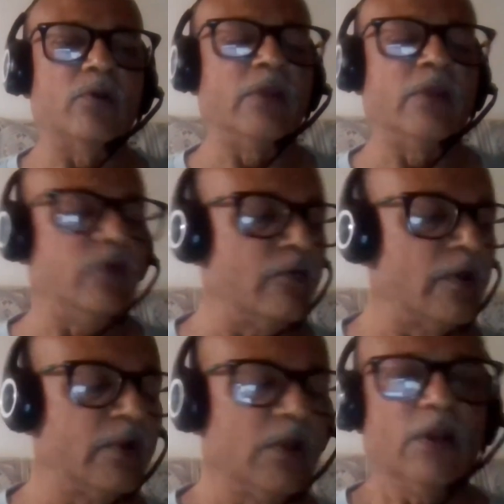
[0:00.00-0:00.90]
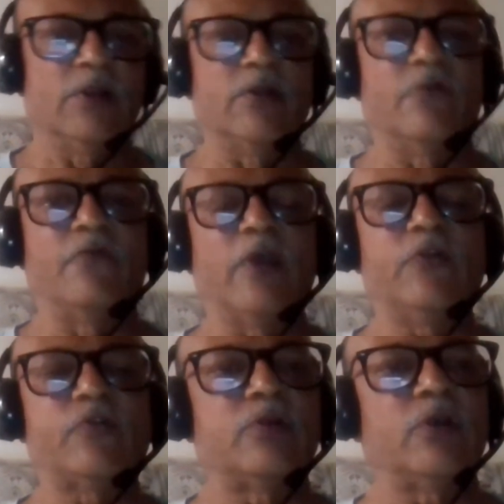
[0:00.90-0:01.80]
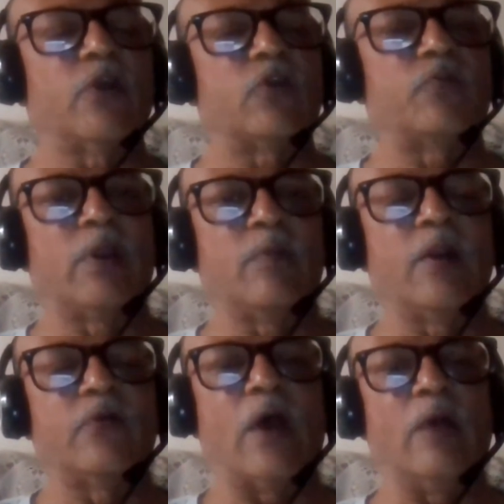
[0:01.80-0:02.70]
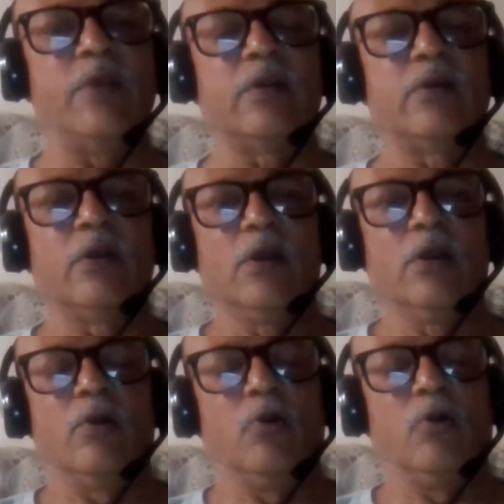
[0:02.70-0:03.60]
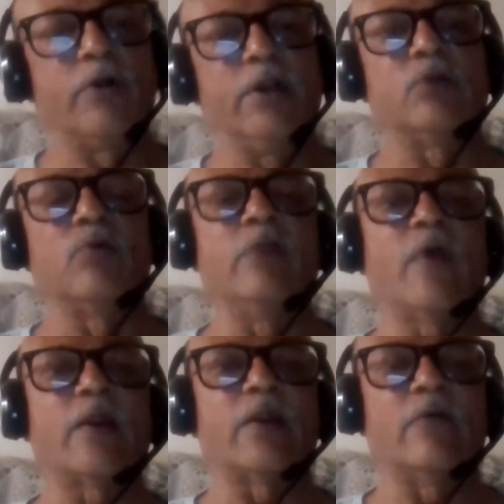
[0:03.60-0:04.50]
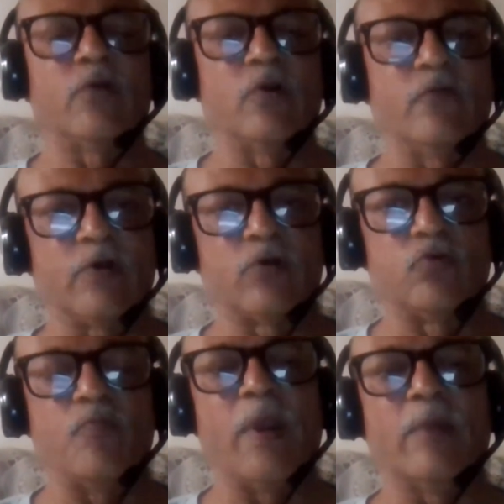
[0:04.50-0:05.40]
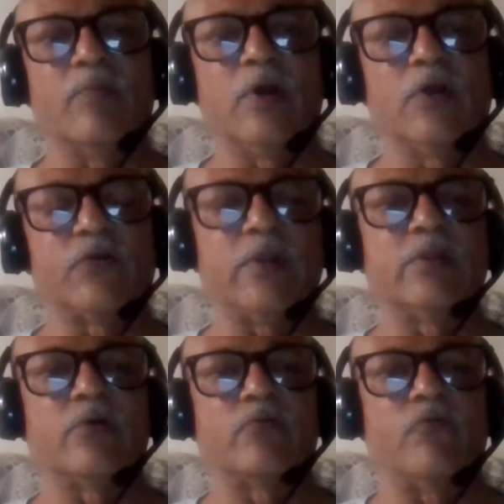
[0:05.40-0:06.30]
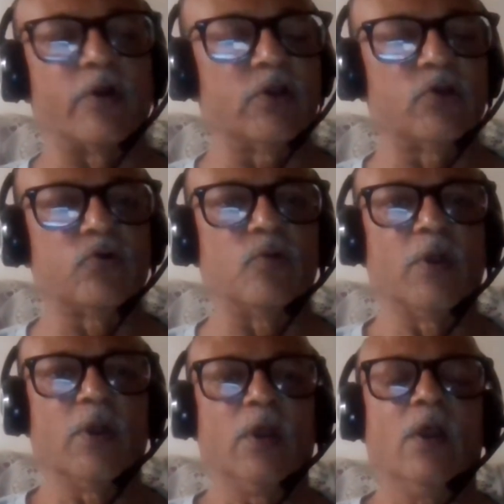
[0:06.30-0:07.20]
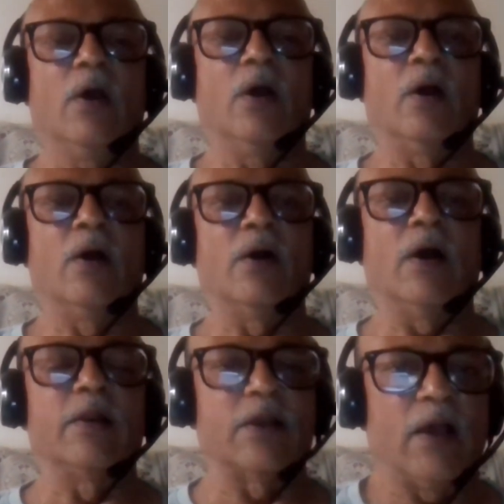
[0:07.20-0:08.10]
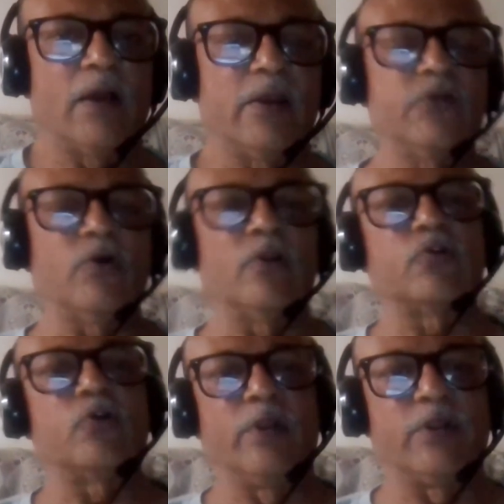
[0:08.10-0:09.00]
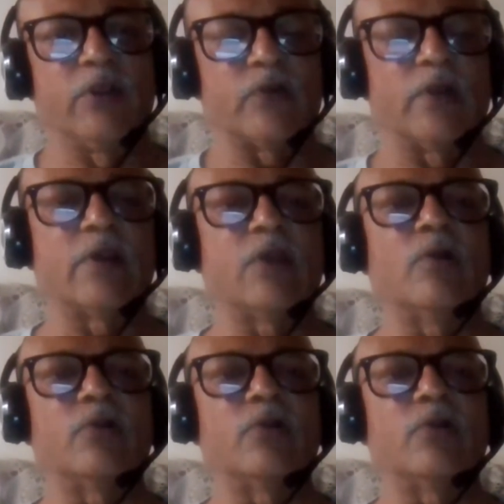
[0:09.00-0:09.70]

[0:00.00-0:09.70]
even the west, these experiments are being looked into. In fact, one of our group members in the water group, Alka, is also doing this. Alka is